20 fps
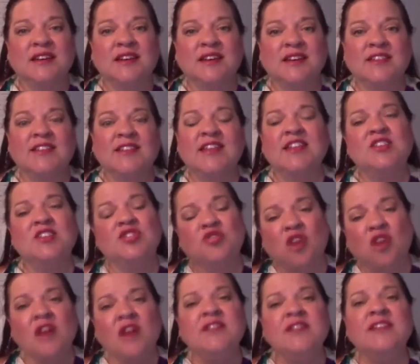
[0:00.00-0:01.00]
Stay
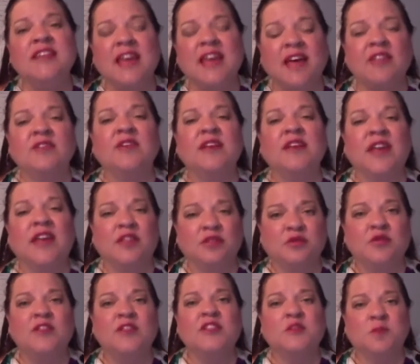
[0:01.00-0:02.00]
strong together to get
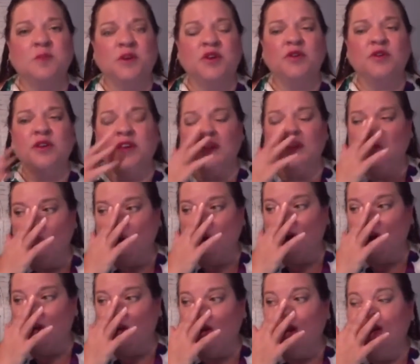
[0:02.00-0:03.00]
through this period
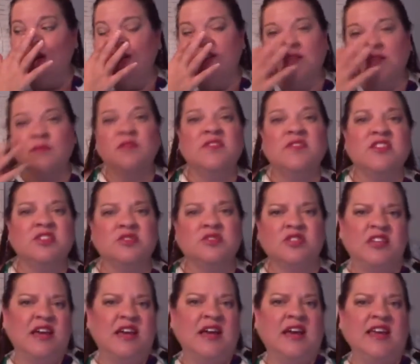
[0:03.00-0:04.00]
where some of us are
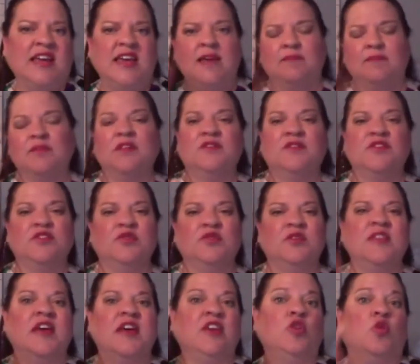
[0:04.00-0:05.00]
saying, I can't believe you're
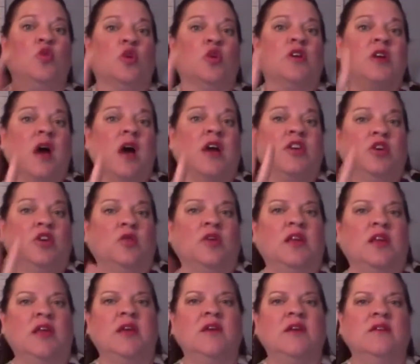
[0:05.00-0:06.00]
doing that. You're not
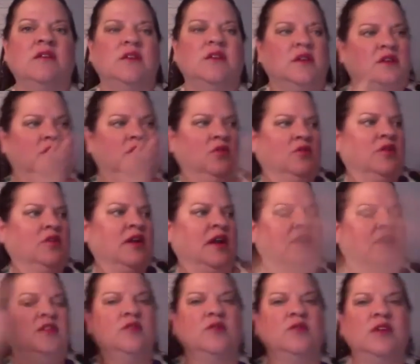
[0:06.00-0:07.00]
Unity. You're
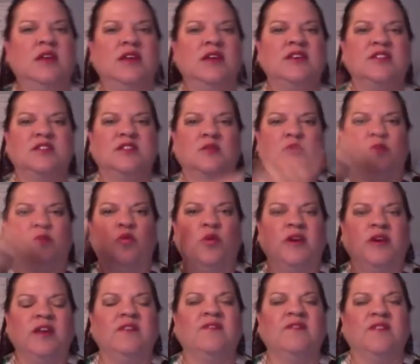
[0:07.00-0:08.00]
not Unity. So we're
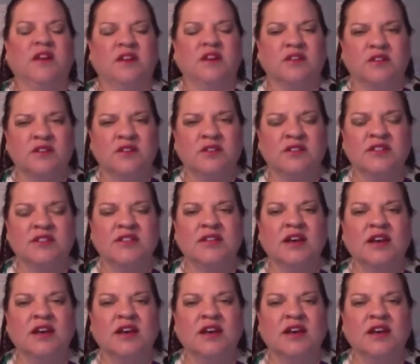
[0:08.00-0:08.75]
pointing fingers.